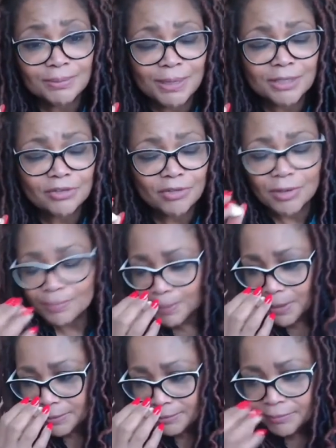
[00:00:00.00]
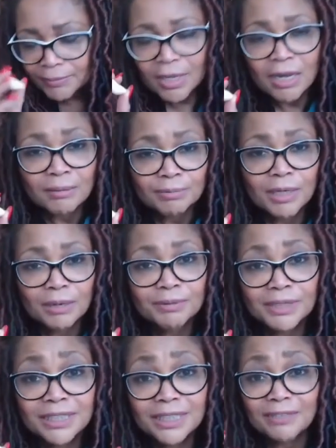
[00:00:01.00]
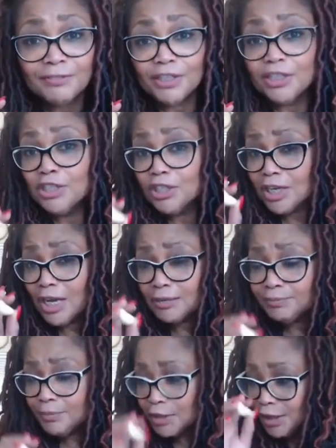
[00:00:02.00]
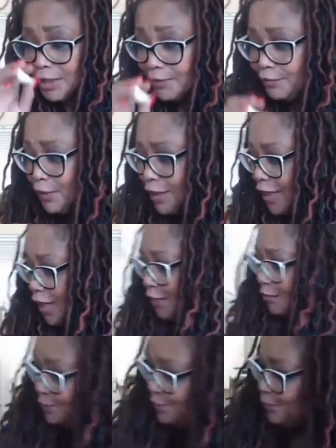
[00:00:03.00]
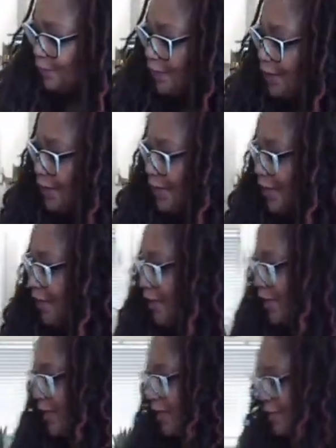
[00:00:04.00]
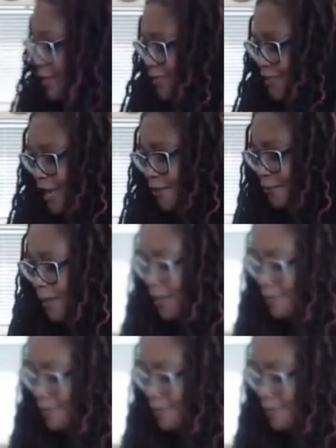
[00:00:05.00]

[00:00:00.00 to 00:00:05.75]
smells strong, but I'm going to give it a go. So,